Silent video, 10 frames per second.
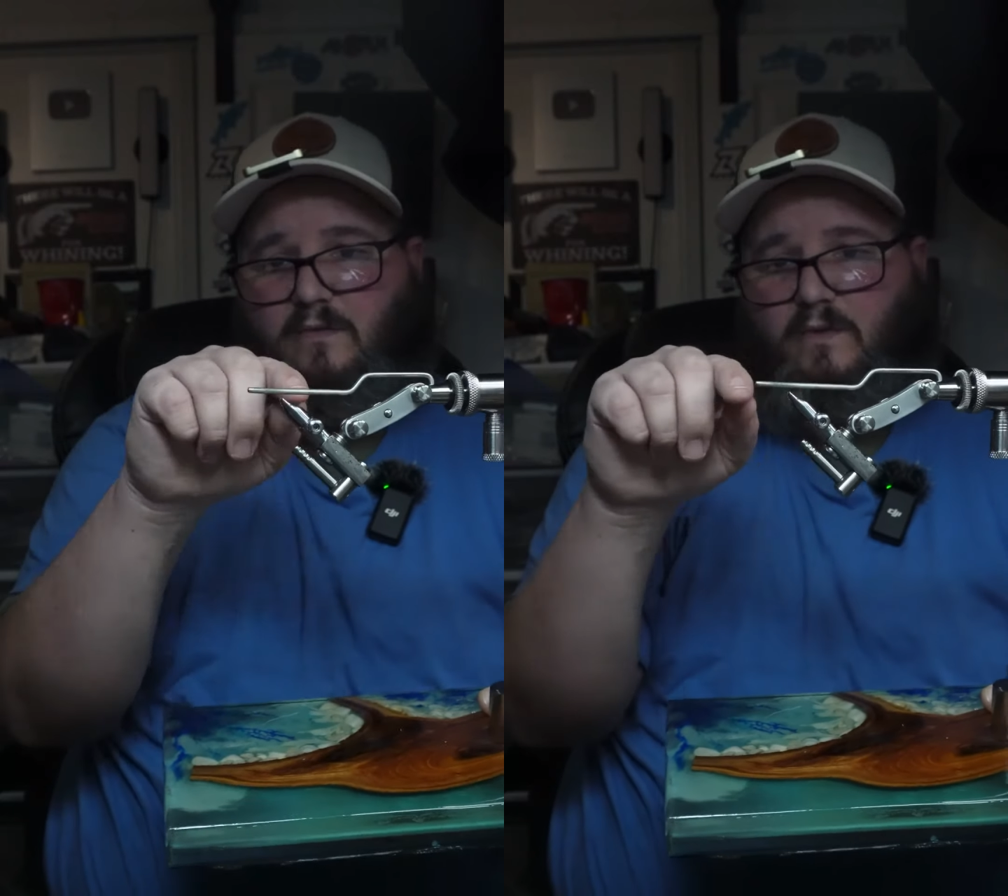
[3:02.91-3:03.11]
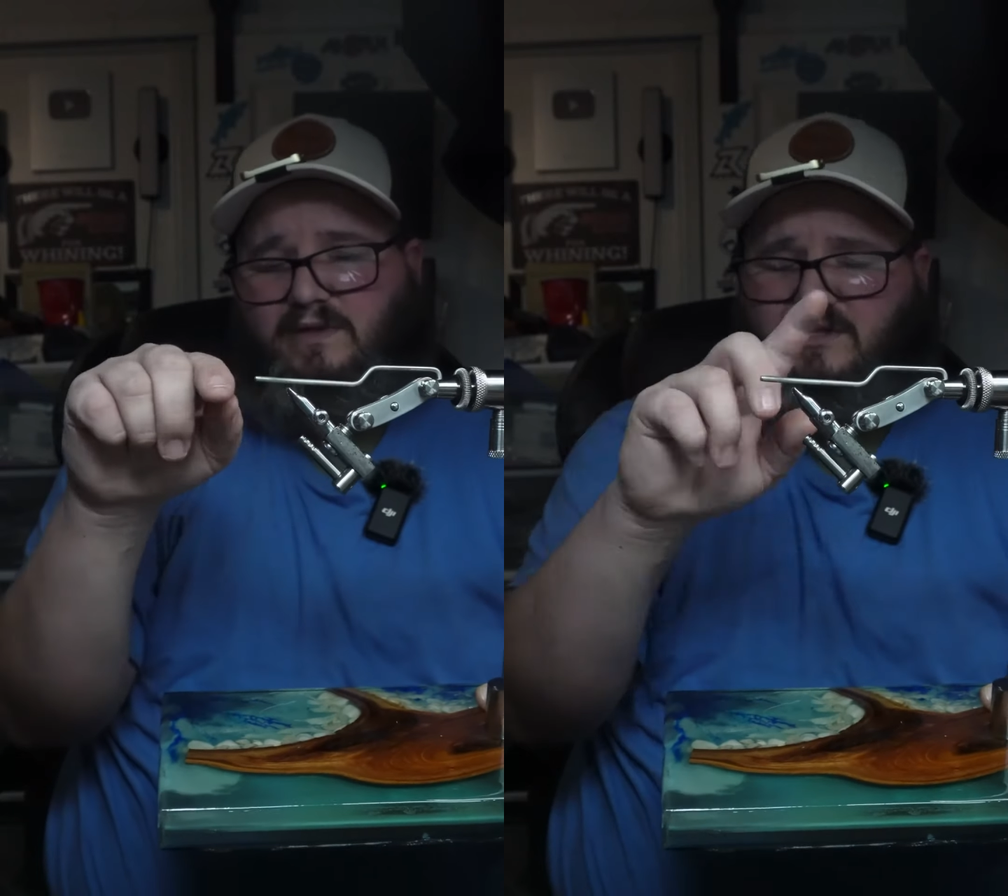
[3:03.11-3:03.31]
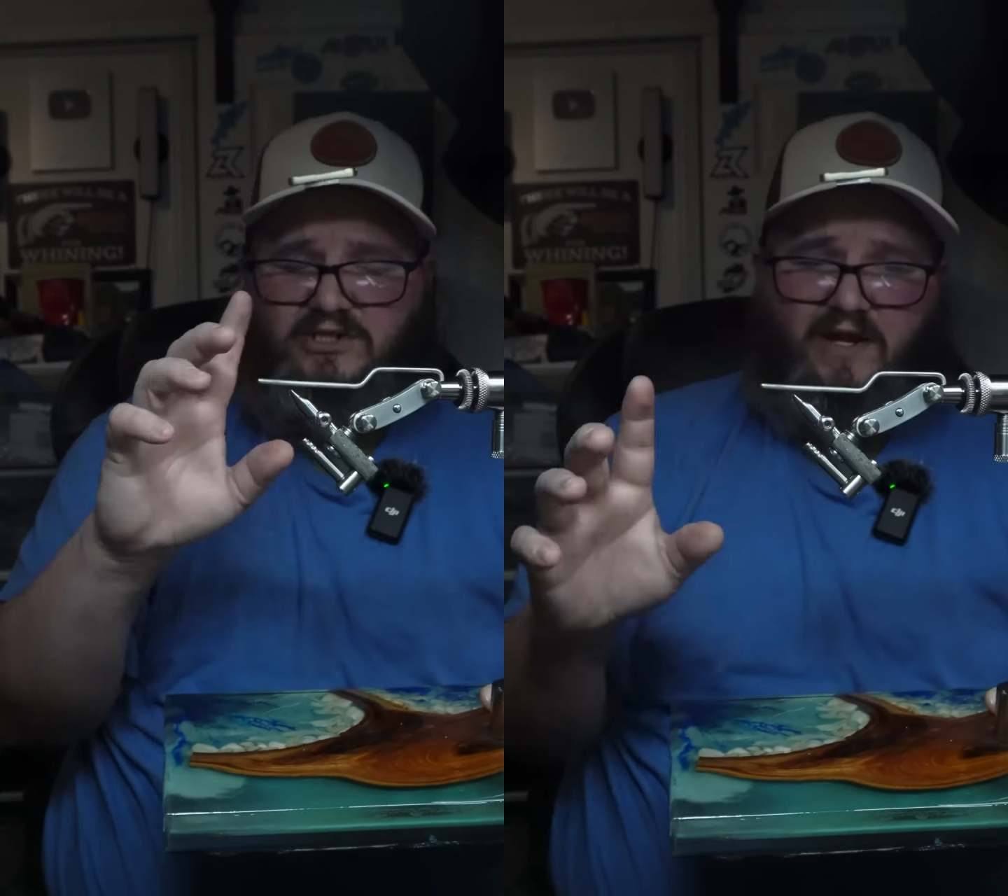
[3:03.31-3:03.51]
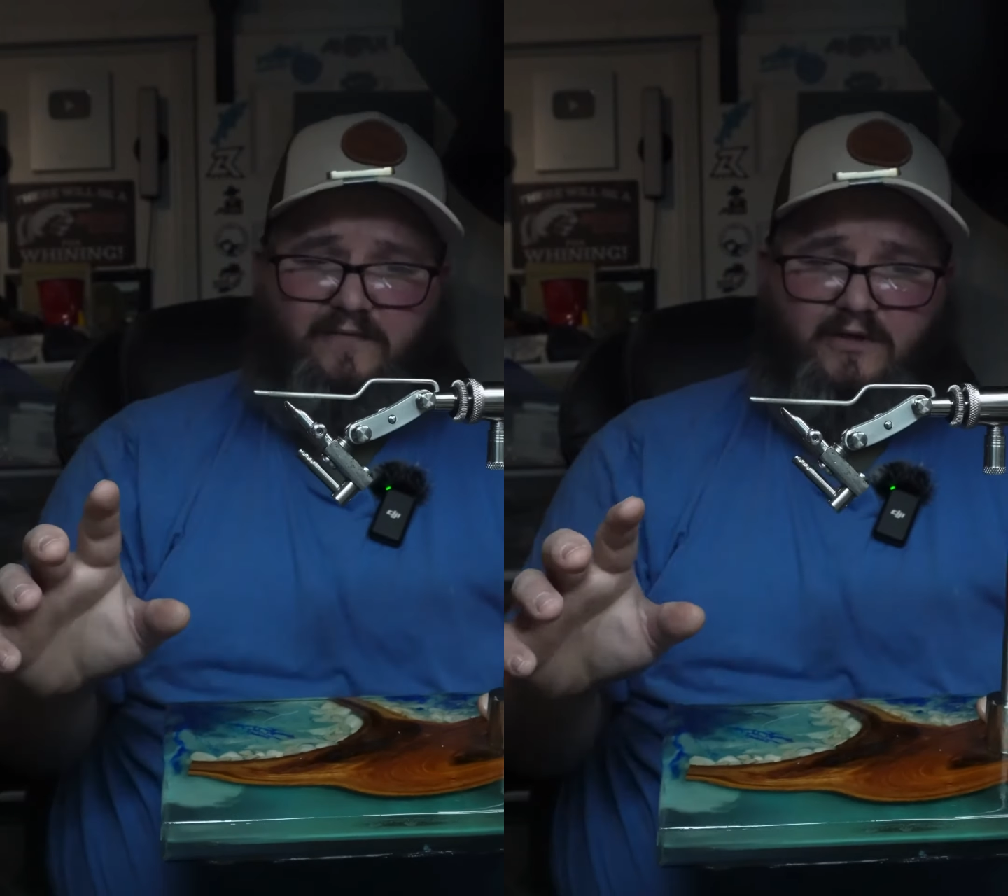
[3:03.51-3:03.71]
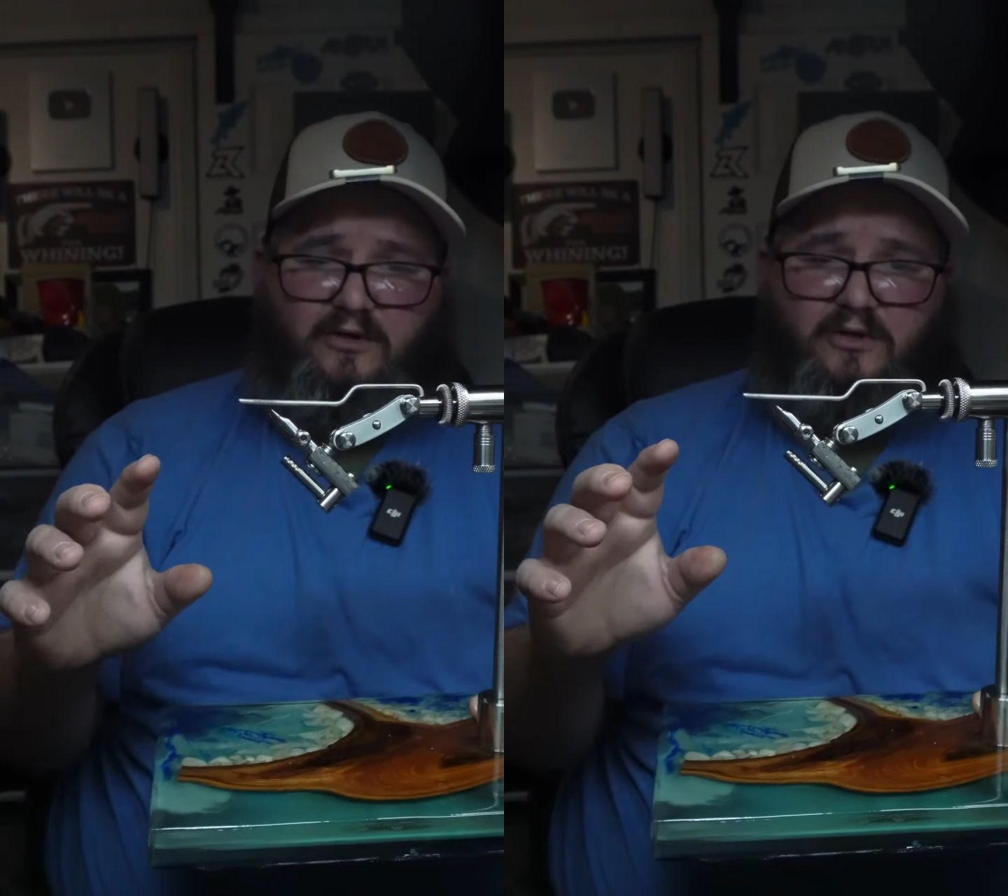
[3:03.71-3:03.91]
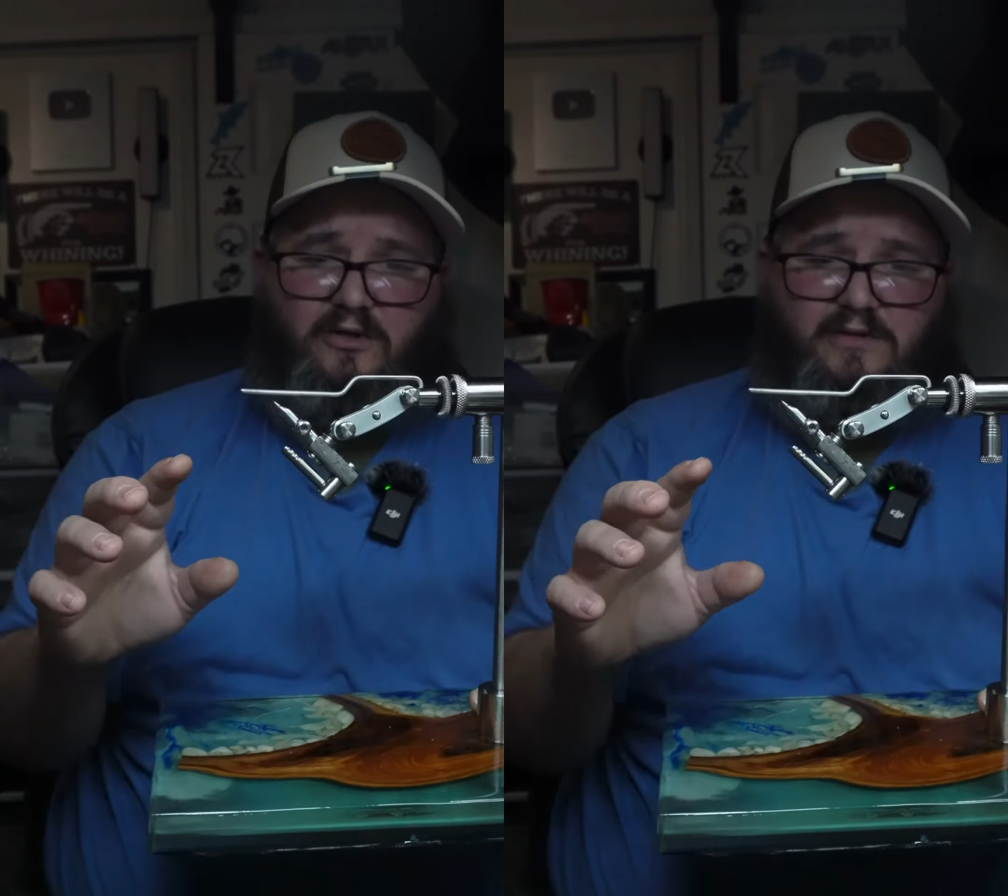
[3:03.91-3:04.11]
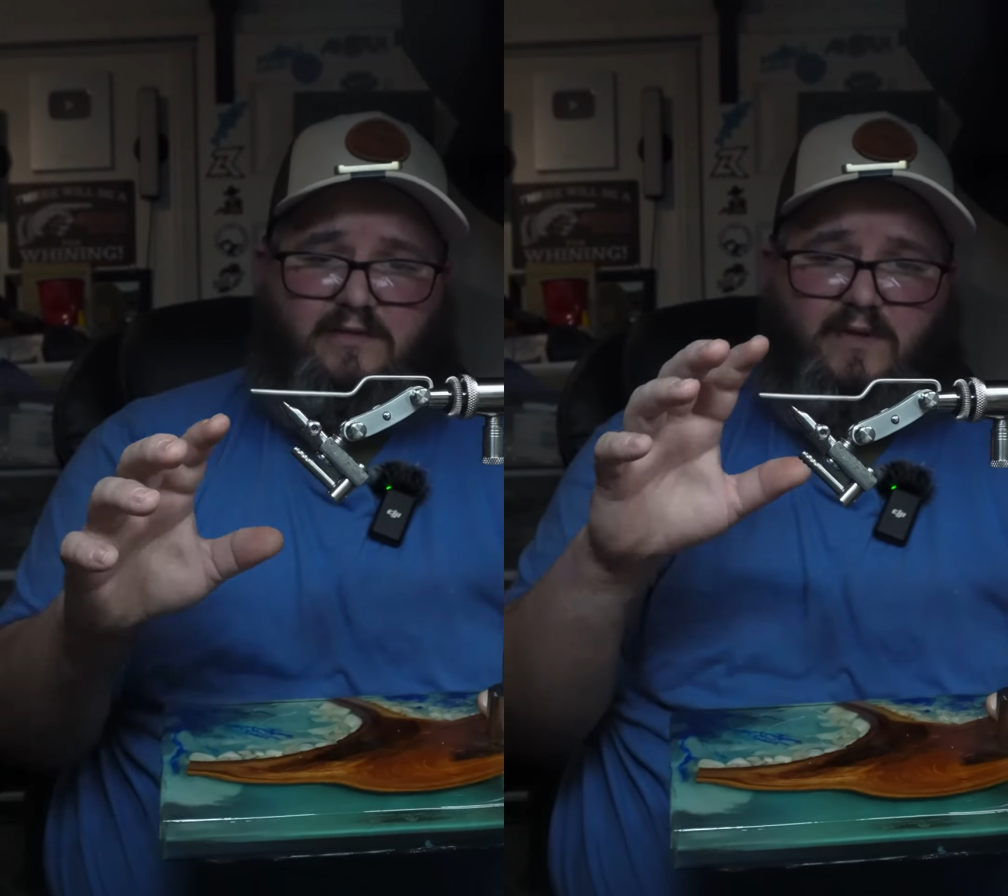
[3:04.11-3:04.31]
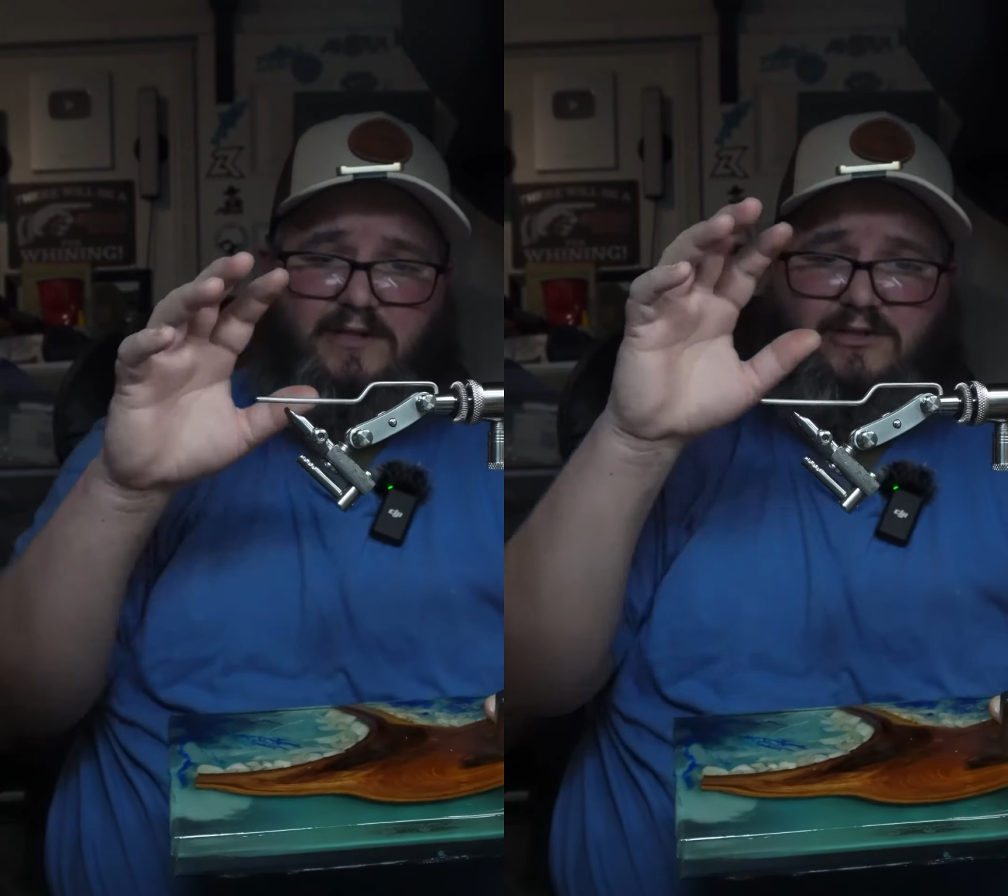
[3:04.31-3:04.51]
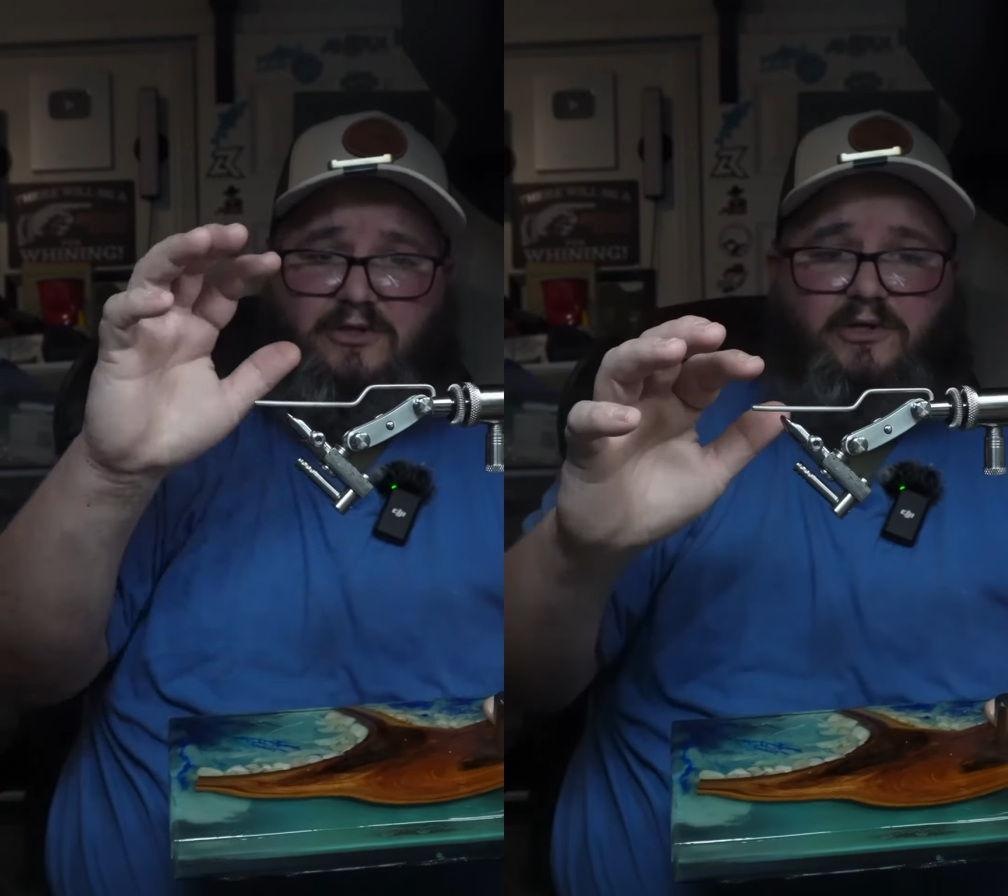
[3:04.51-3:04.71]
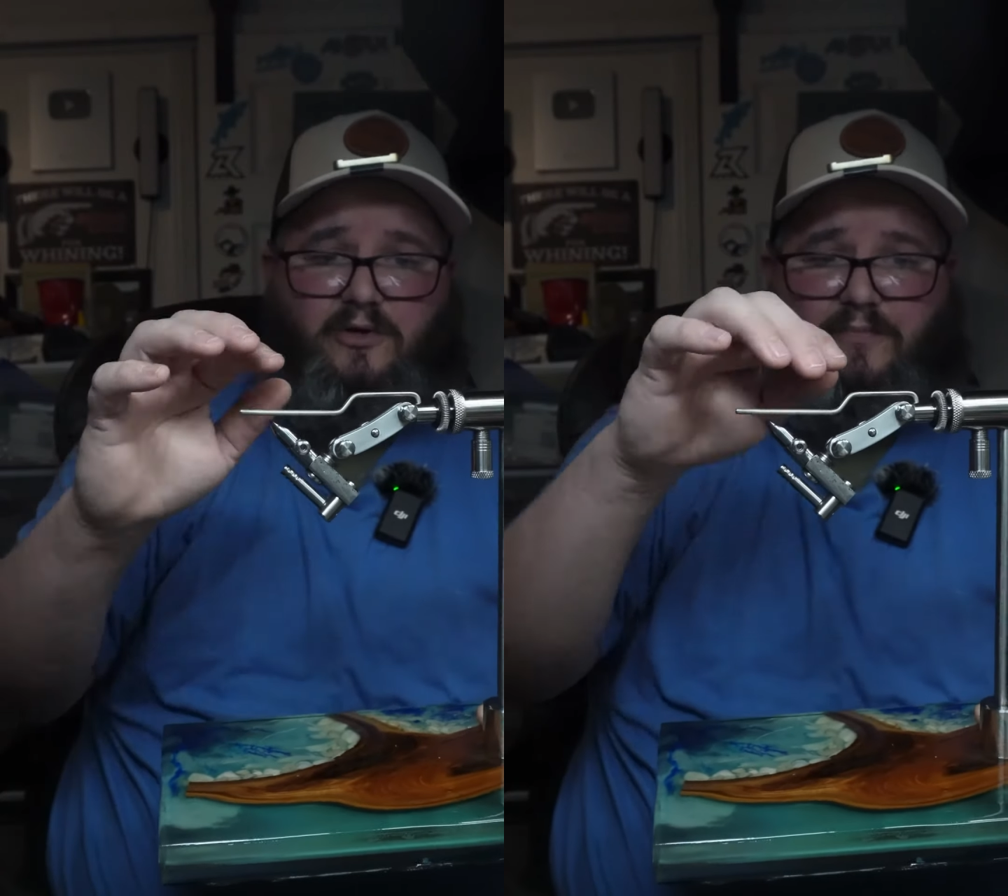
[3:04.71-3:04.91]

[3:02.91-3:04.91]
with the shaft of your hook to make sure you're in